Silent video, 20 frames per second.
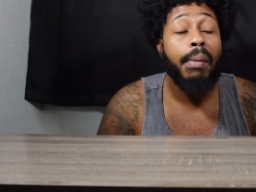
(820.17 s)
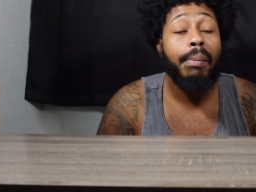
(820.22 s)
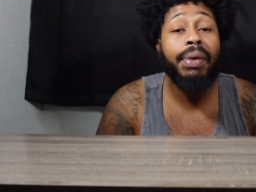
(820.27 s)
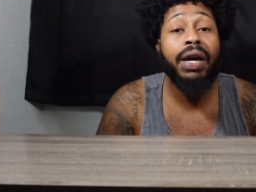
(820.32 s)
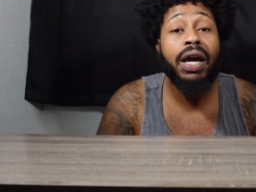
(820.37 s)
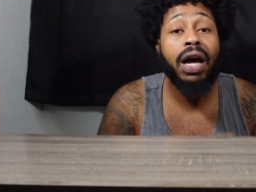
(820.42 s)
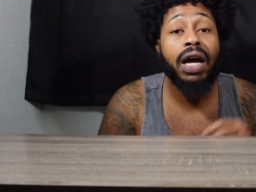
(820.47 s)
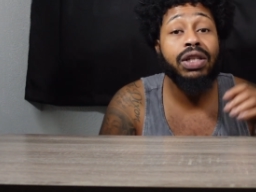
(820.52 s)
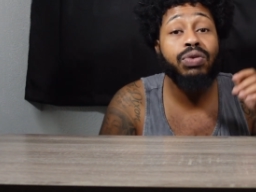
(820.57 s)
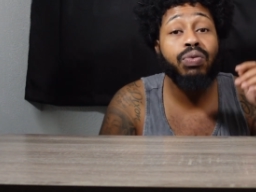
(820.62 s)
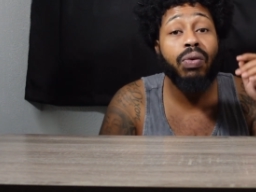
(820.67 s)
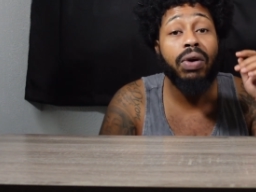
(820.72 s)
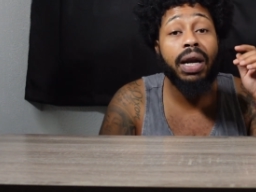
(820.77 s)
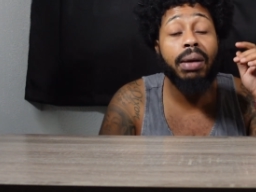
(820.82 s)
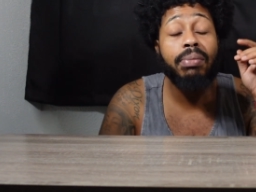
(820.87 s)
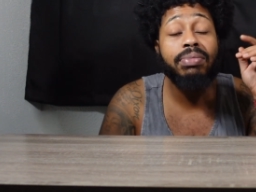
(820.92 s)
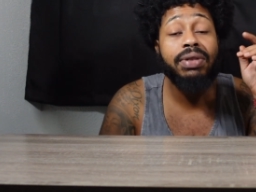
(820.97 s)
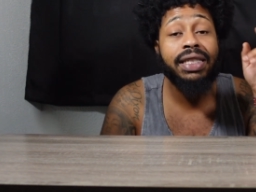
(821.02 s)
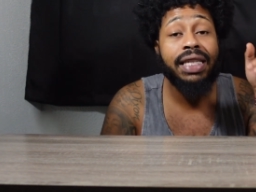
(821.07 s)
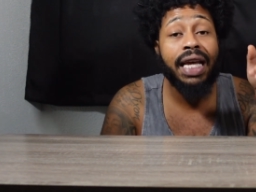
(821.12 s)
Because when
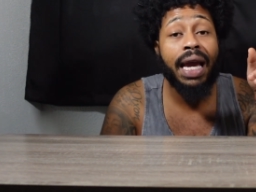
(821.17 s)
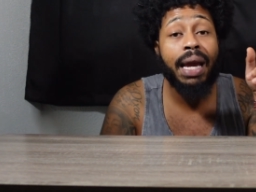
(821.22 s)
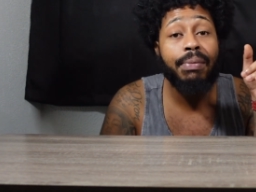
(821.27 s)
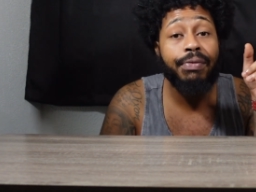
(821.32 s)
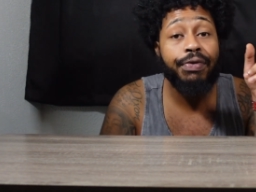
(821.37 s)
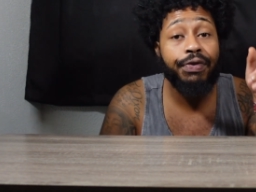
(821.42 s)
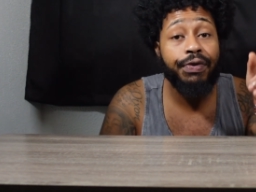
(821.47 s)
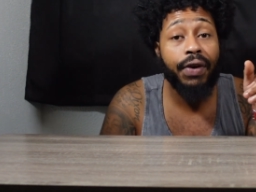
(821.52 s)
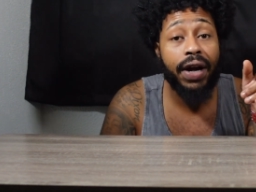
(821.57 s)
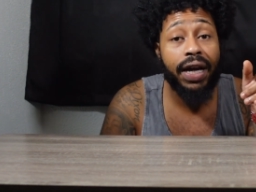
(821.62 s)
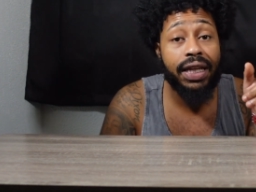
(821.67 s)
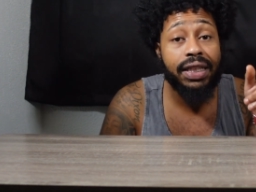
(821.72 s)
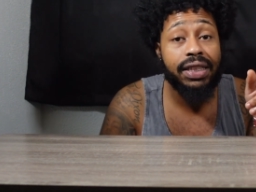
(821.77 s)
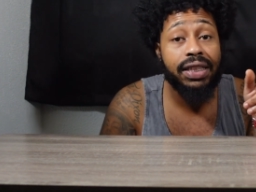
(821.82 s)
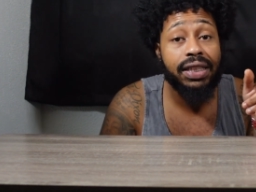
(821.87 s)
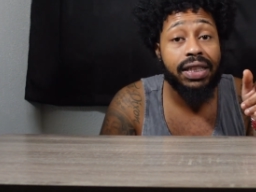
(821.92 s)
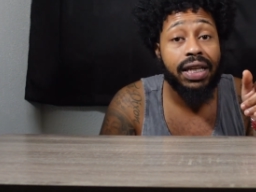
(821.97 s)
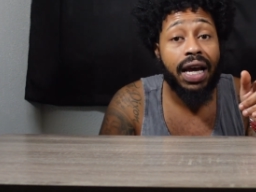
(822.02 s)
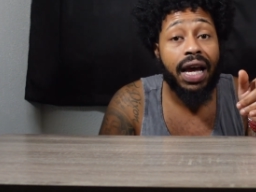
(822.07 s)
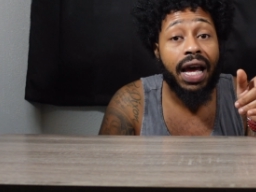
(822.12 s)
them same
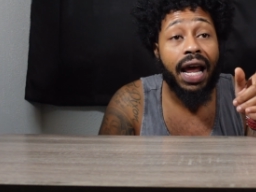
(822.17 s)
friends